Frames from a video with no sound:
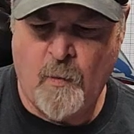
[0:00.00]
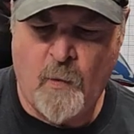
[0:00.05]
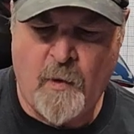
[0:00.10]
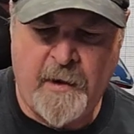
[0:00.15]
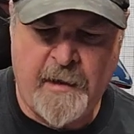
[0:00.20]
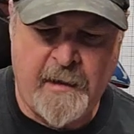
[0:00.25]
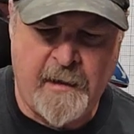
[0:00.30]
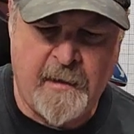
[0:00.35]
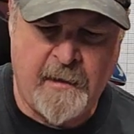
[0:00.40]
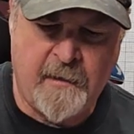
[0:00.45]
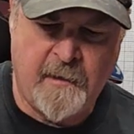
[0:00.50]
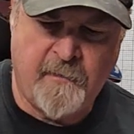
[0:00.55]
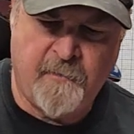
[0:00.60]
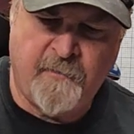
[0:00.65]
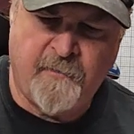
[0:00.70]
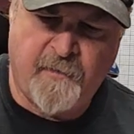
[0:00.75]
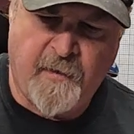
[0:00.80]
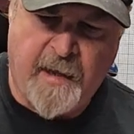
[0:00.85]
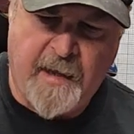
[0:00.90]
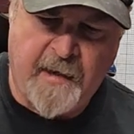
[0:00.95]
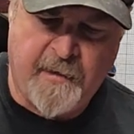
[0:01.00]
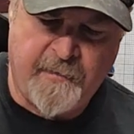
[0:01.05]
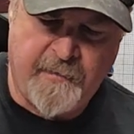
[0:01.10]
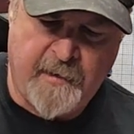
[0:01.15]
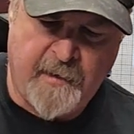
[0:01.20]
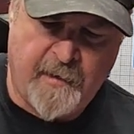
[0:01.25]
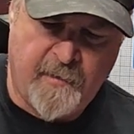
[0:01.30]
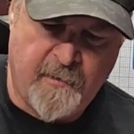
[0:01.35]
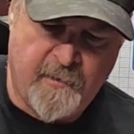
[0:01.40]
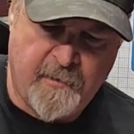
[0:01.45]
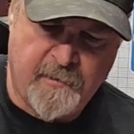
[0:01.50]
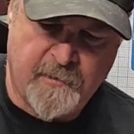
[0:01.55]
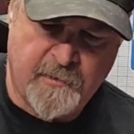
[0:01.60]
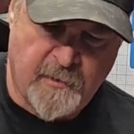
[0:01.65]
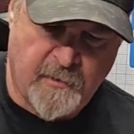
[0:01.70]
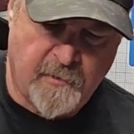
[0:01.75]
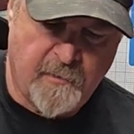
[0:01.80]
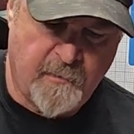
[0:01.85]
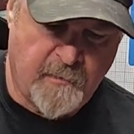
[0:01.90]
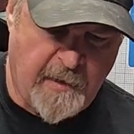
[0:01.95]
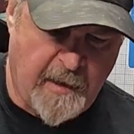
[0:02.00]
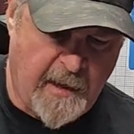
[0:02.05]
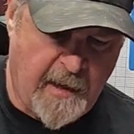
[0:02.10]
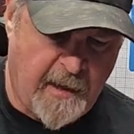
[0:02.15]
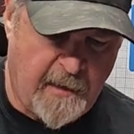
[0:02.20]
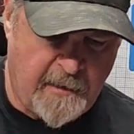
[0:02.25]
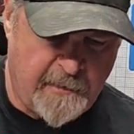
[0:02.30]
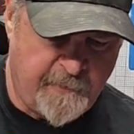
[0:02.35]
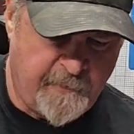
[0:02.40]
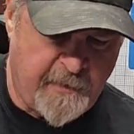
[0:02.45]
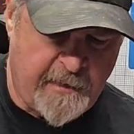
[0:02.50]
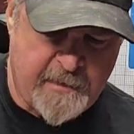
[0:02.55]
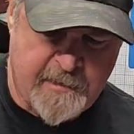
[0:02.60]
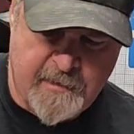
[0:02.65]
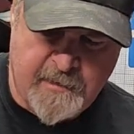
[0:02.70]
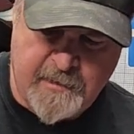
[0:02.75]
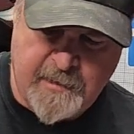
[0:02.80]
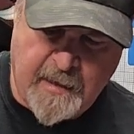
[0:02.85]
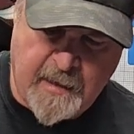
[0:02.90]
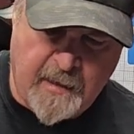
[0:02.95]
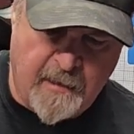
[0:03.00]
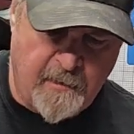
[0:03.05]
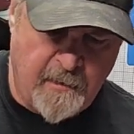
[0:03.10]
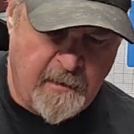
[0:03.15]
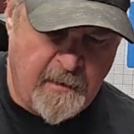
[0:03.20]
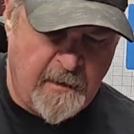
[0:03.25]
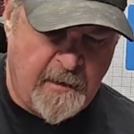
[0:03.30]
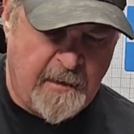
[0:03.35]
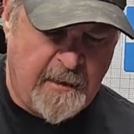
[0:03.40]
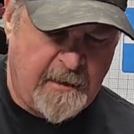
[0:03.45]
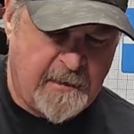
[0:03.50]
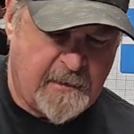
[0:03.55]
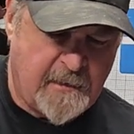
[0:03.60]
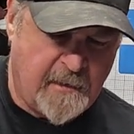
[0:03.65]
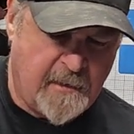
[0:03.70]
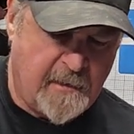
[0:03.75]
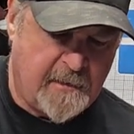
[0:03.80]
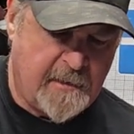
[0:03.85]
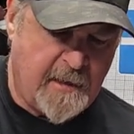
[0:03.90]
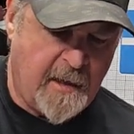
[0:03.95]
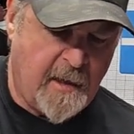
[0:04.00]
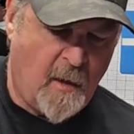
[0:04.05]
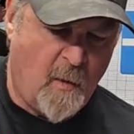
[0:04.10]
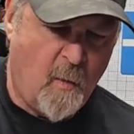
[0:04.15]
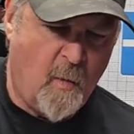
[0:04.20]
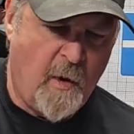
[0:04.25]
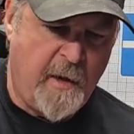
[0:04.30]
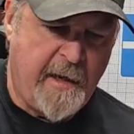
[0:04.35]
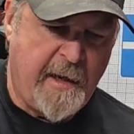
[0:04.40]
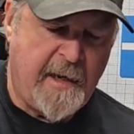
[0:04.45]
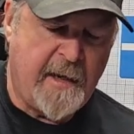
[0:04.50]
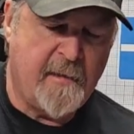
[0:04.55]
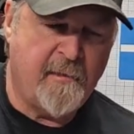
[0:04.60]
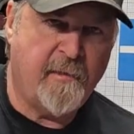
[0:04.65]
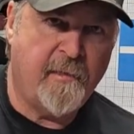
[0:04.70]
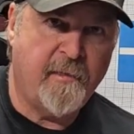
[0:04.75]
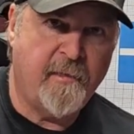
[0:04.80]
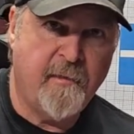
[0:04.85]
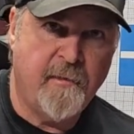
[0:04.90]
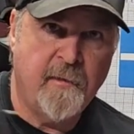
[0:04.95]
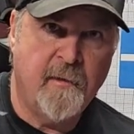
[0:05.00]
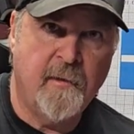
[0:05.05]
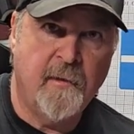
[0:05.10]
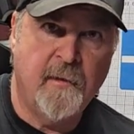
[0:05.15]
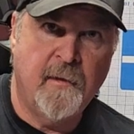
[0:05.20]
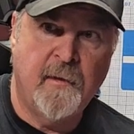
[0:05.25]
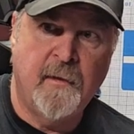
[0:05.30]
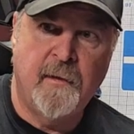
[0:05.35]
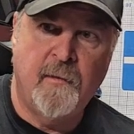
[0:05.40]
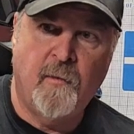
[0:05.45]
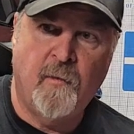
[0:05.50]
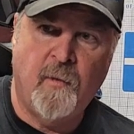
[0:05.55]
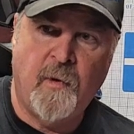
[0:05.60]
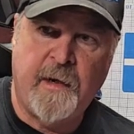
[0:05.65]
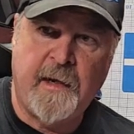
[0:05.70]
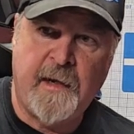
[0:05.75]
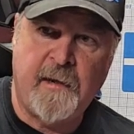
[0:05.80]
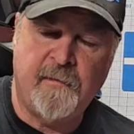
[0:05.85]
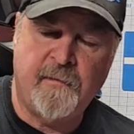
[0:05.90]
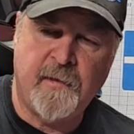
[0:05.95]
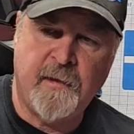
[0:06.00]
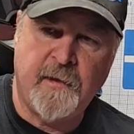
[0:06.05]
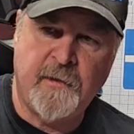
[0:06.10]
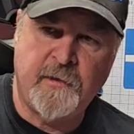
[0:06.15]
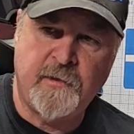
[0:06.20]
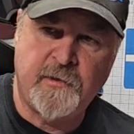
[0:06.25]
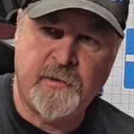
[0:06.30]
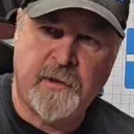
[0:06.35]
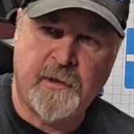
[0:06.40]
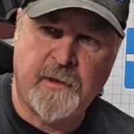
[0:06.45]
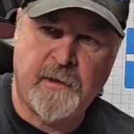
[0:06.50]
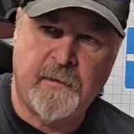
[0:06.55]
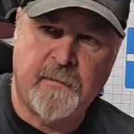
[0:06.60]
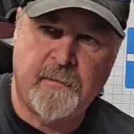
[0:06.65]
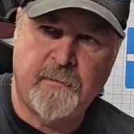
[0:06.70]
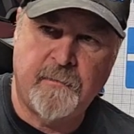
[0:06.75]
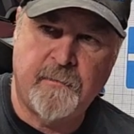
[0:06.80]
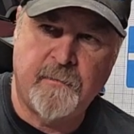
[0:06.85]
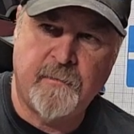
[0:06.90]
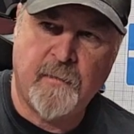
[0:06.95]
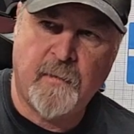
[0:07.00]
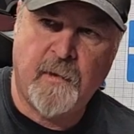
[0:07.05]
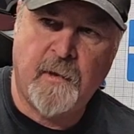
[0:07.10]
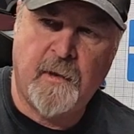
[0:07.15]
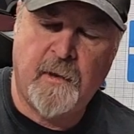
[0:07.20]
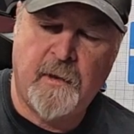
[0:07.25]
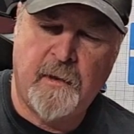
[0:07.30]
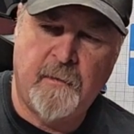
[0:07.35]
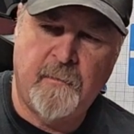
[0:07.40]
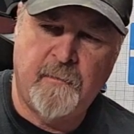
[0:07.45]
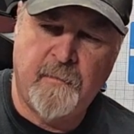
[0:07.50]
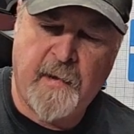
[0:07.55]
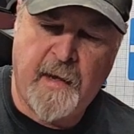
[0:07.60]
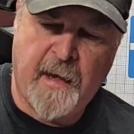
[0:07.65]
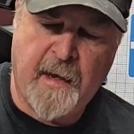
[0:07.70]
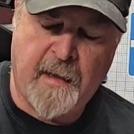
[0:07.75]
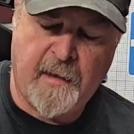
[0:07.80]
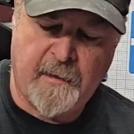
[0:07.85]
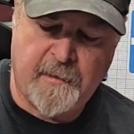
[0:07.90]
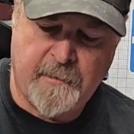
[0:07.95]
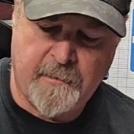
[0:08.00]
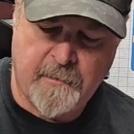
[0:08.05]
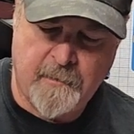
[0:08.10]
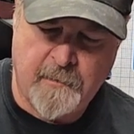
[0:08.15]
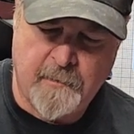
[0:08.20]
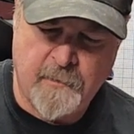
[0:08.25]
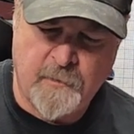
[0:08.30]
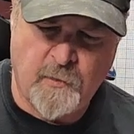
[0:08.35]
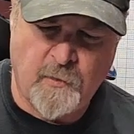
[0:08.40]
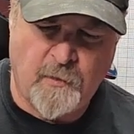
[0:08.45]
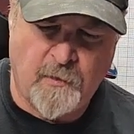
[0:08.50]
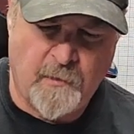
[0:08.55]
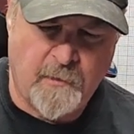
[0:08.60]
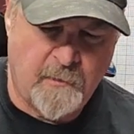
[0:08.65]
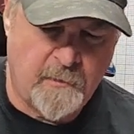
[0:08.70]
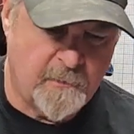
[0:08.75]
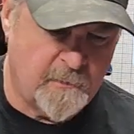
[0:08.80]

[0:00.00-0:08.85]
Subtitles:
one end and flat on the other, so the Allen faces out. It's going to take a 1/8 inch Allen tool